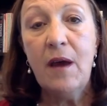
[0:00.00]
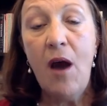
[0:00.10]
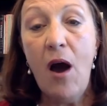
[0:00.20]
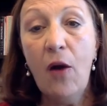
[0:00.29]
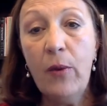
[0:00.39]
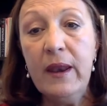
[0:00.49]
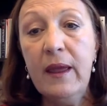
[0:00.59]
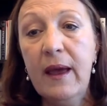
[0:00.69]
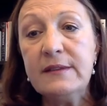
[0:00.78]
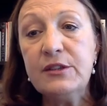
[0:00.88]

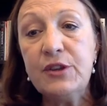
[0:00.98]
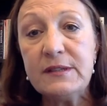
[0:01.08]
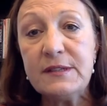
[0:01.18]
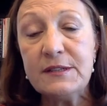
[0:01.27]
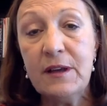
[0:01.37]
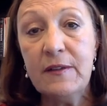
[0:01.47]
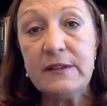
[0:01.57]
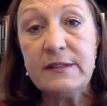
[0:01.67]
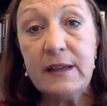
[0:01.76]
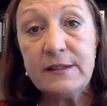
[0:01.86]
Already, as a justice on
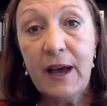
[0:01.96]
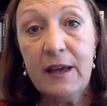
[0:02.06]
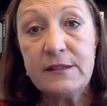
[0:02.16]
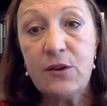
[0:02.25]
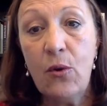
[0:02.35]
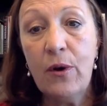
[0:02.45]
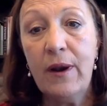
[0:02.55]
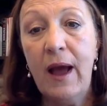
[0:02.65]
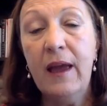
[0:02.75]
the state's highest court,